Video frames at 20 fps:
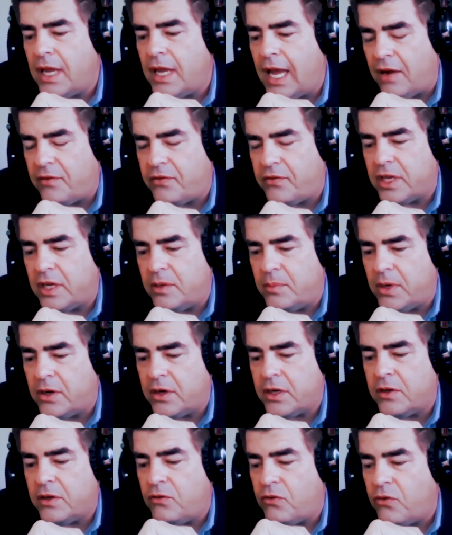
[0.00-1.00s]
African
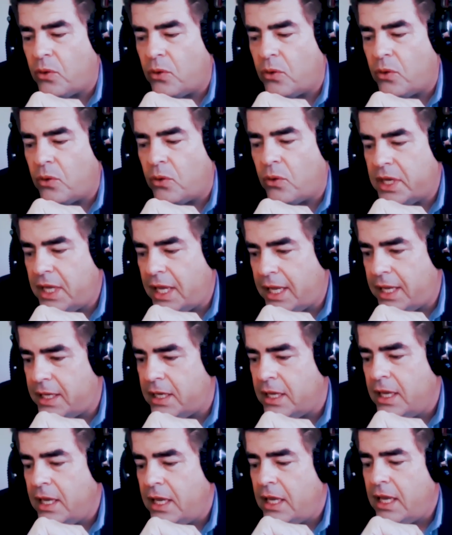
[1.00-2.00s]
American 48,